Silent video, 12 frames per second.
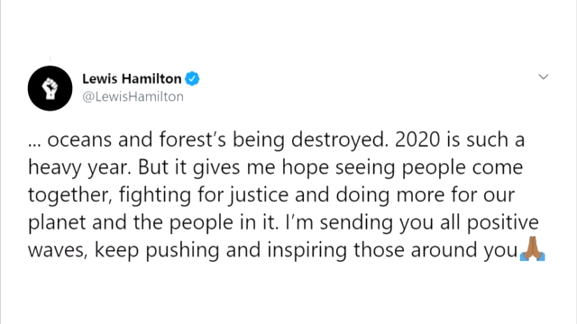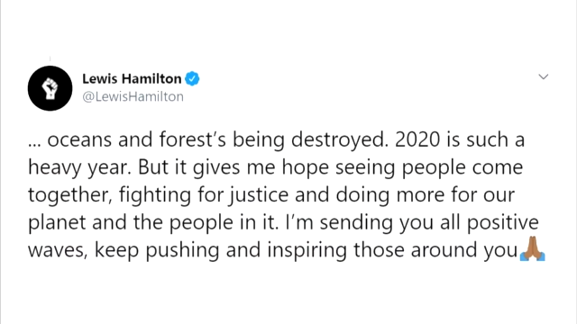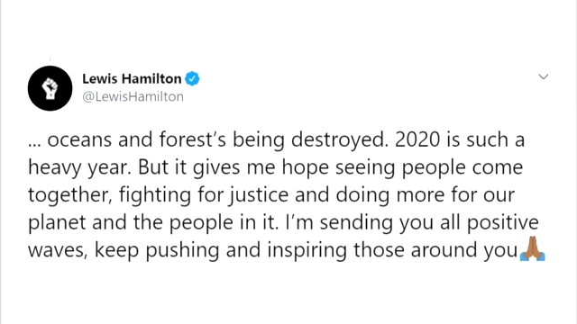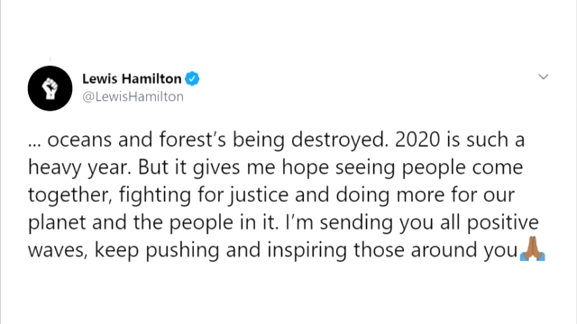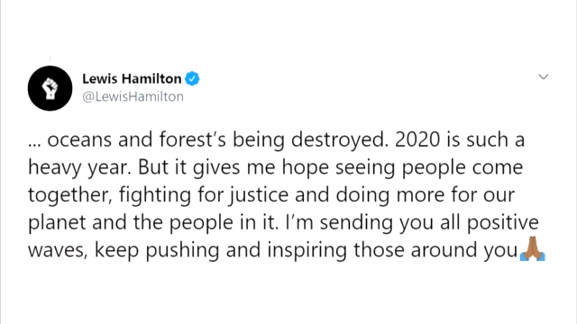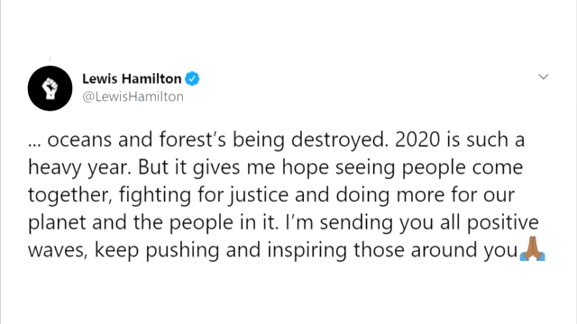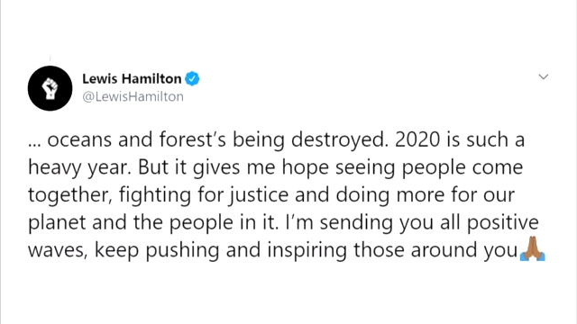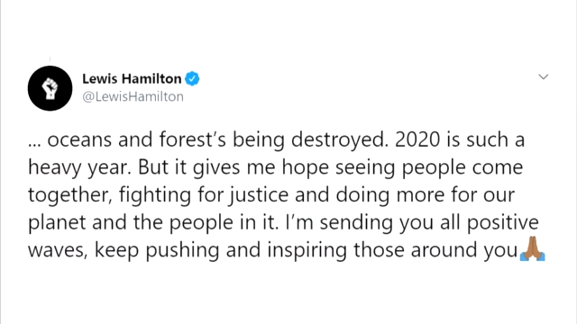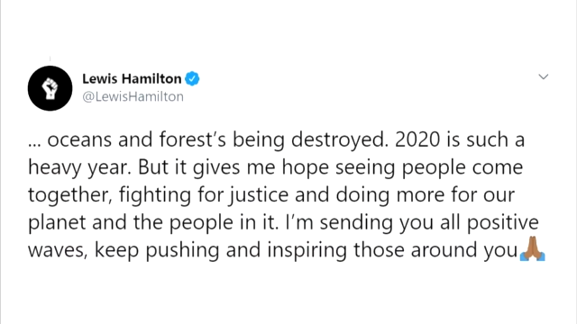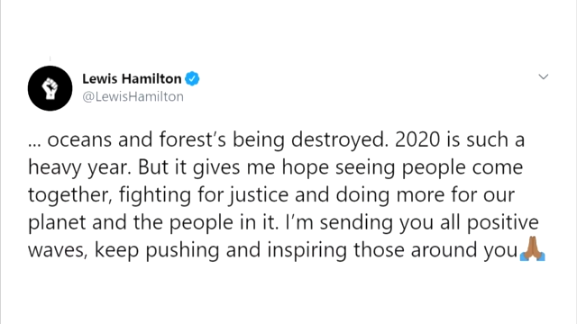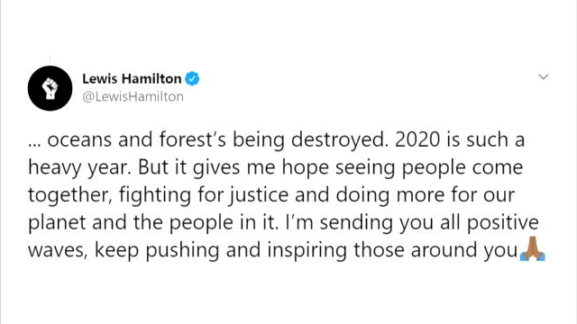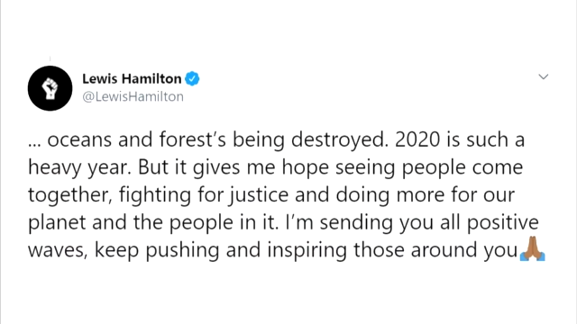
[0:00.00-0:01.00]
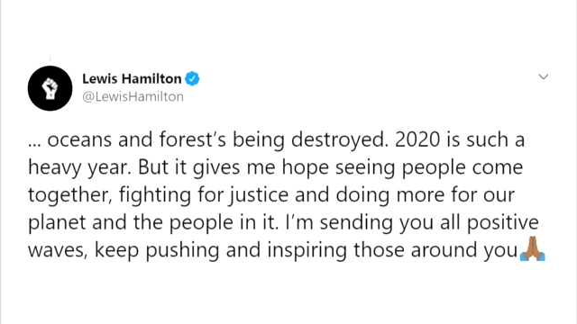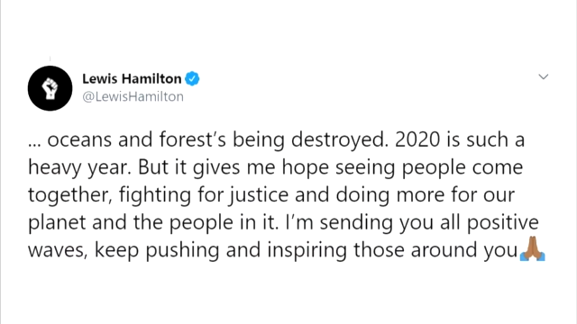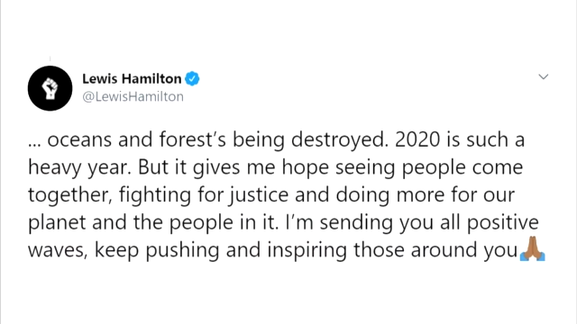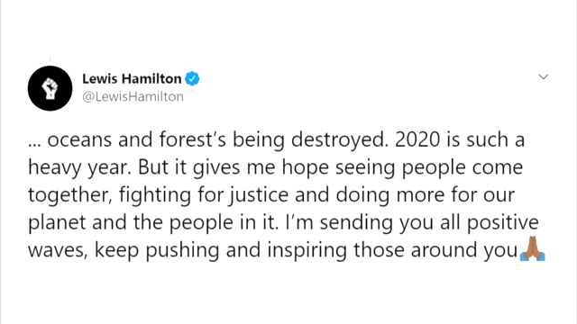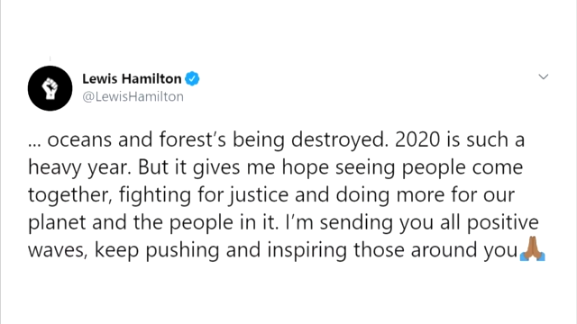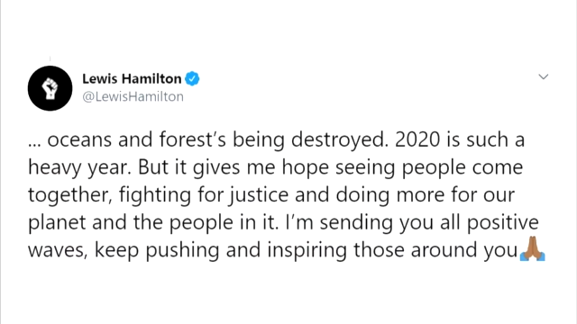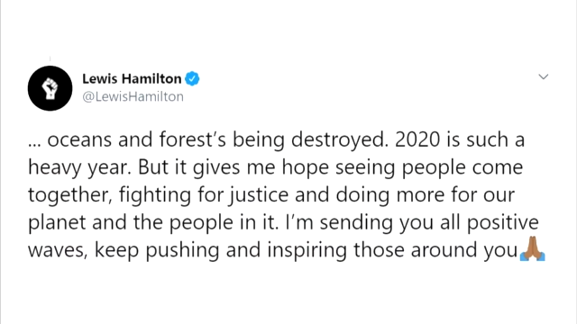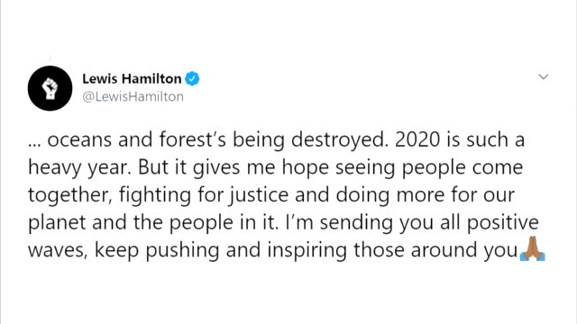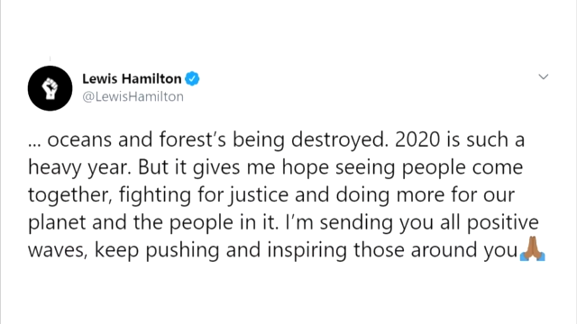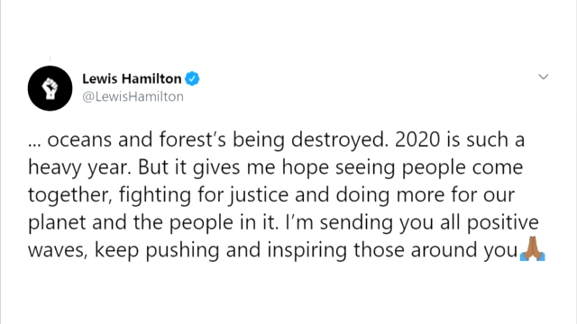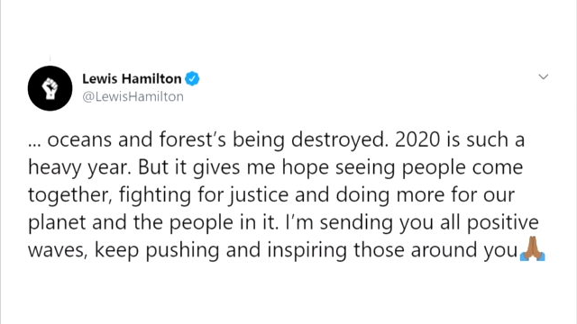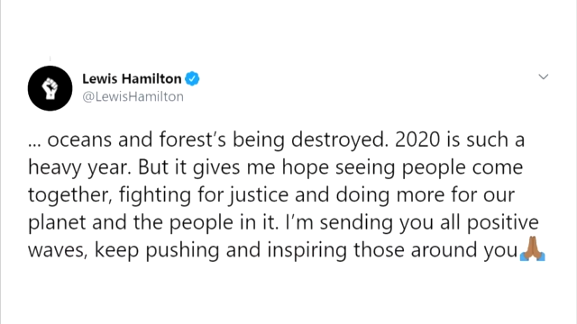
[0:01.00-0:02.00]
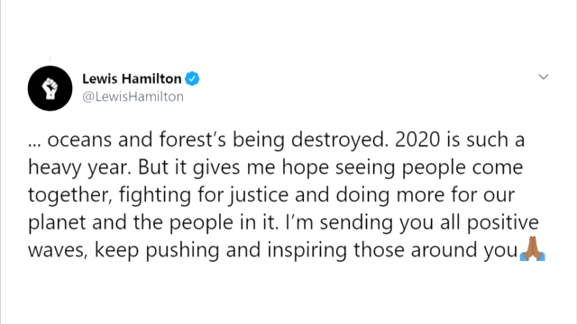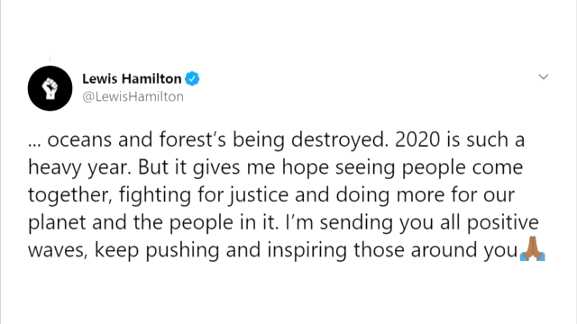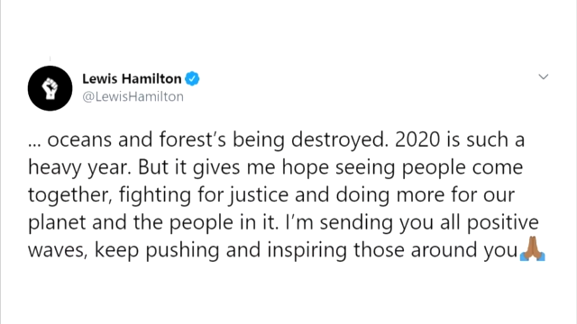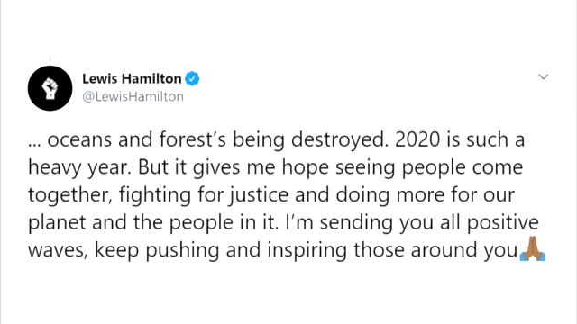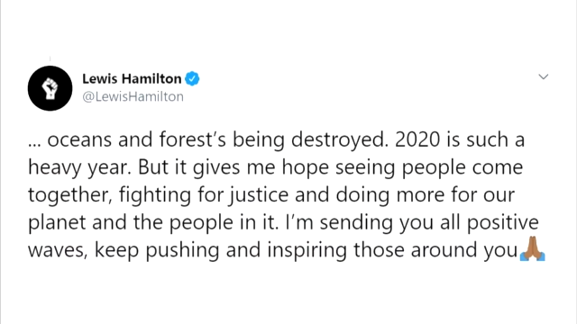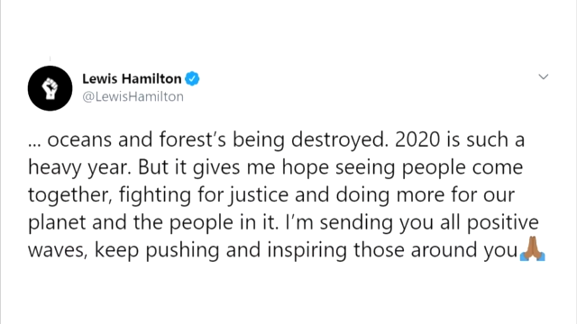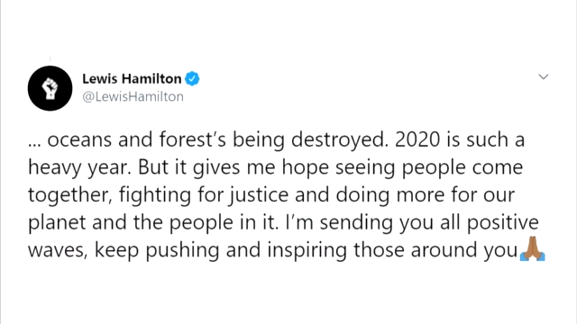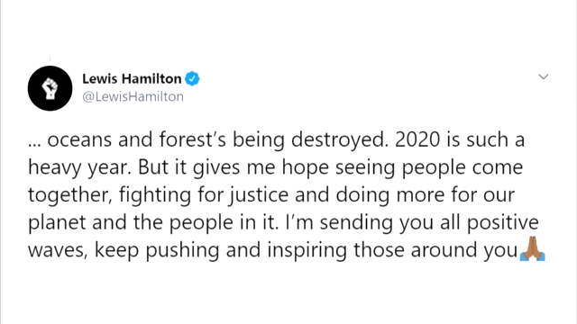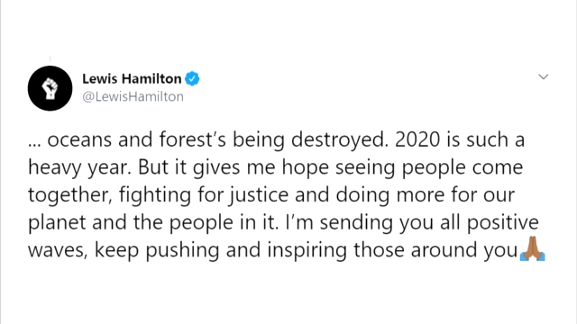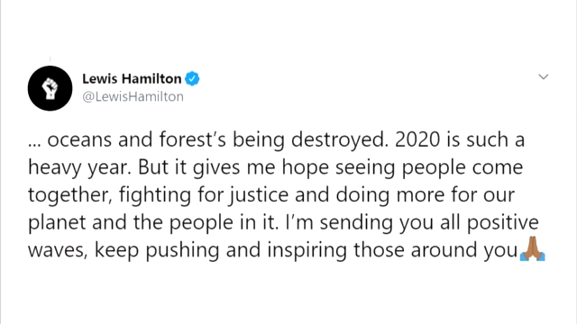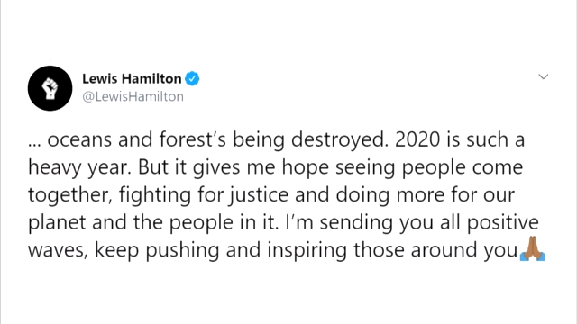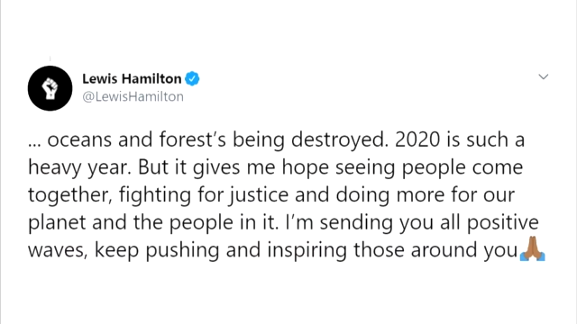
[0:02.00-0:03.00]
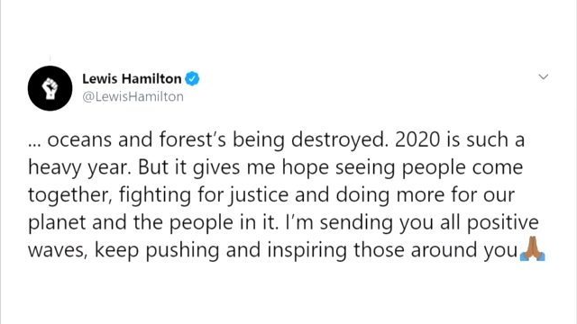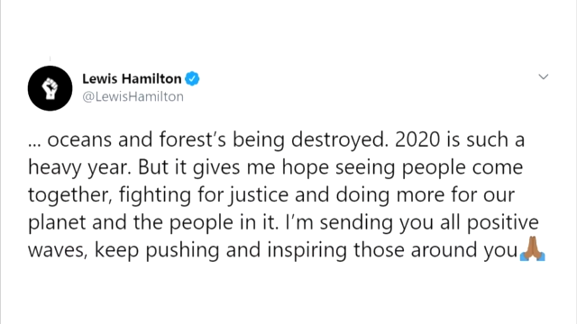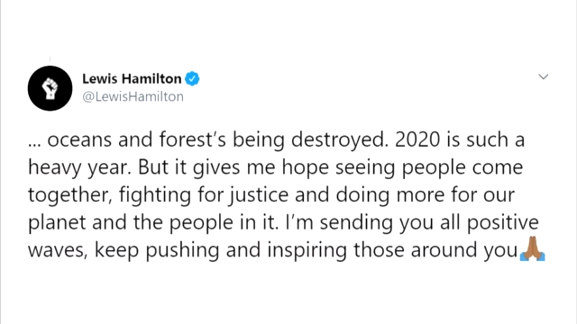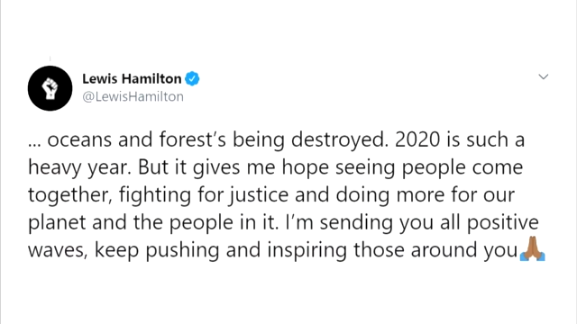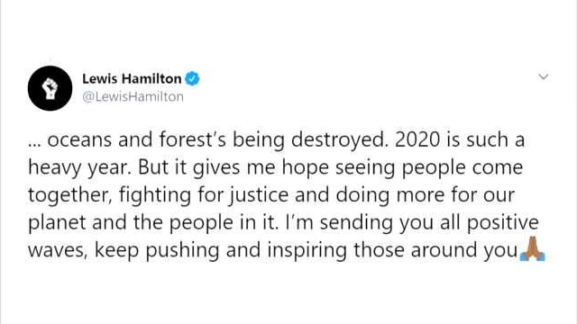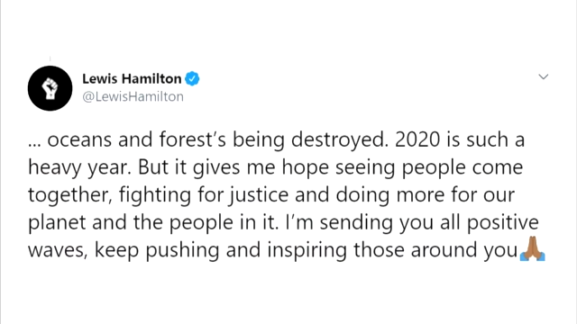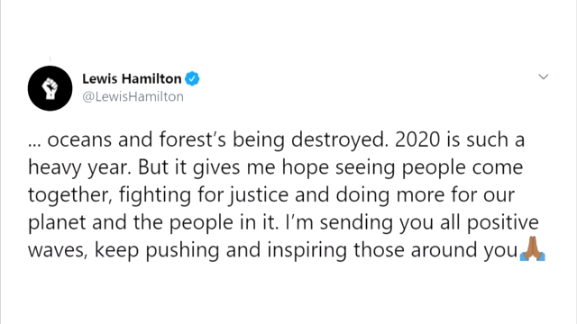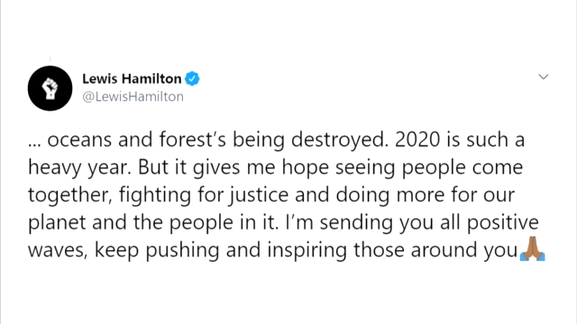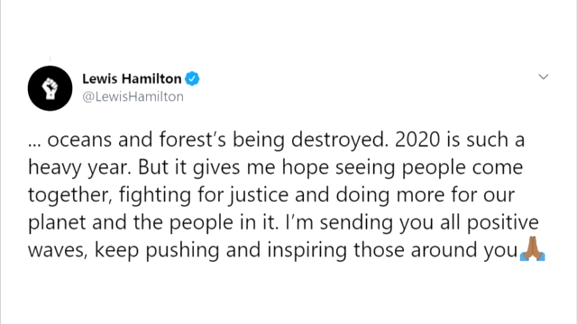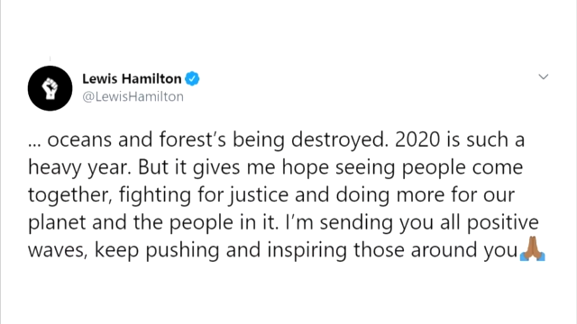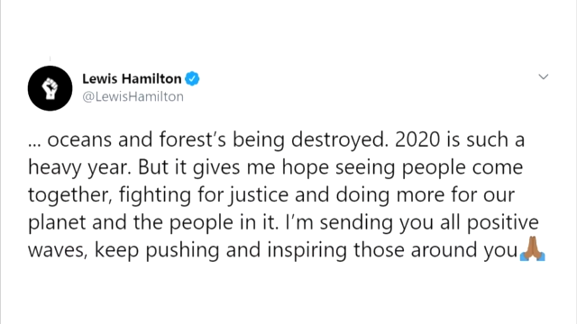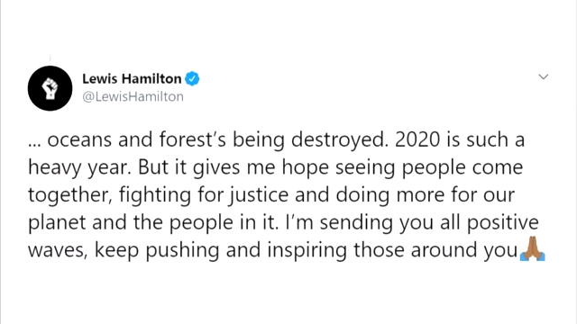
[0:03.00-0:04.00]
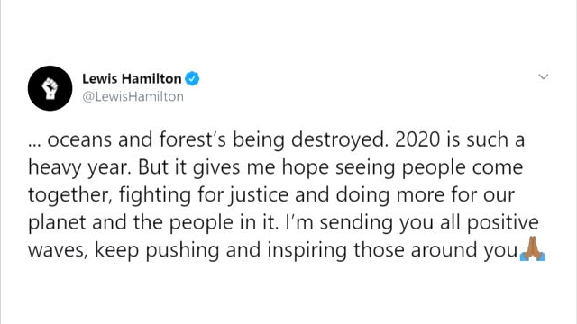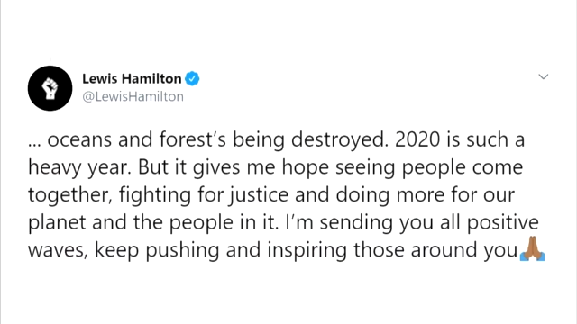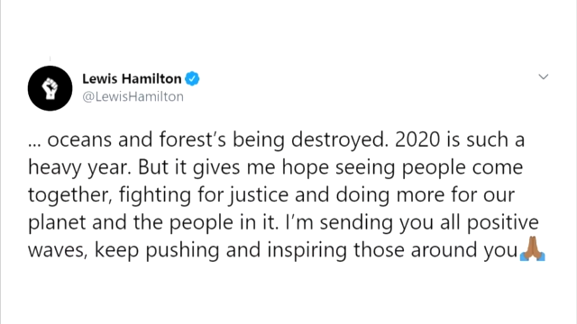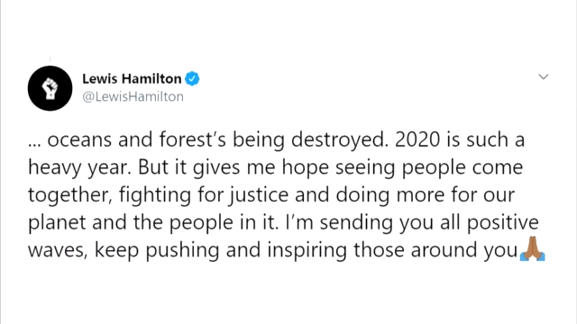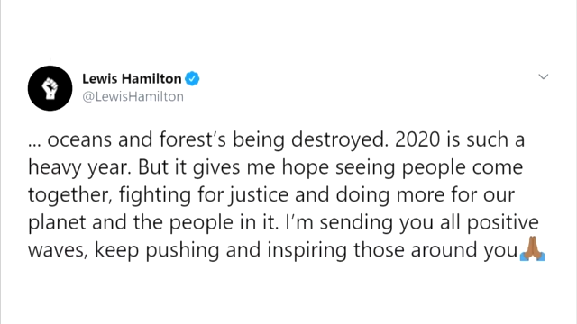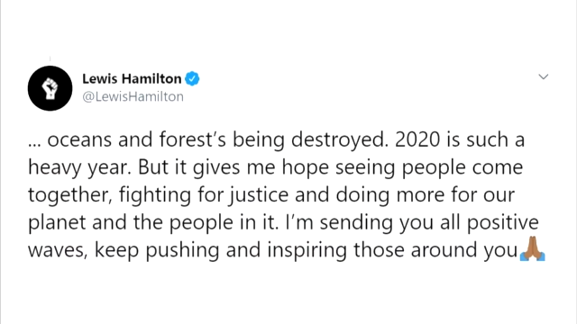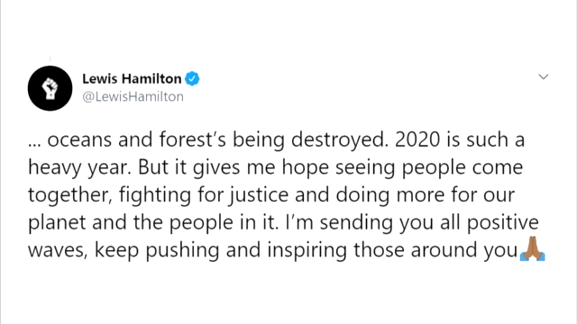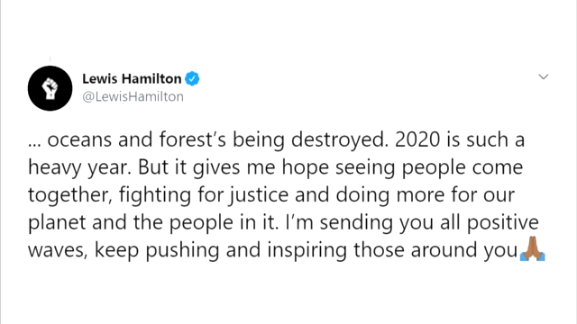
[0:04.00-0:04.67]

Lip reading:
Nobody's mouth can be seen.